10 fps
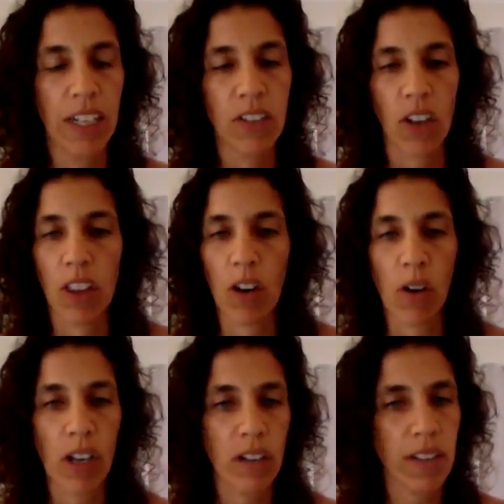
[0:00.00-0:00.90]
So the
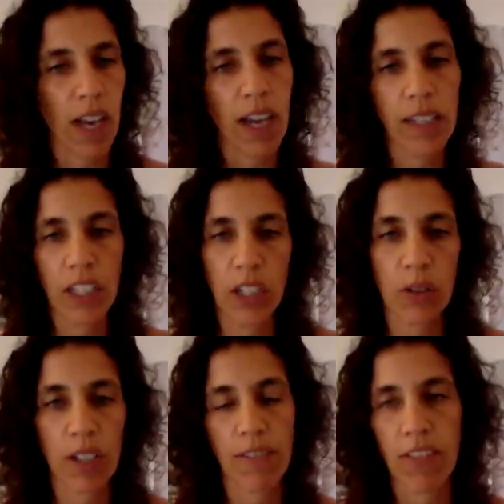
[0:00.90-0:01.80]
oils aren't
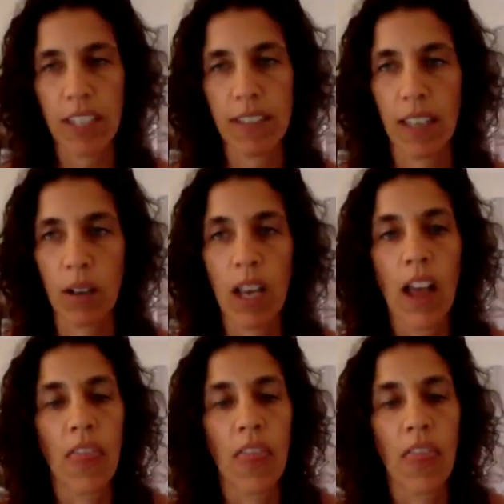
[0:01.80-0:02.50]
curing, fixing,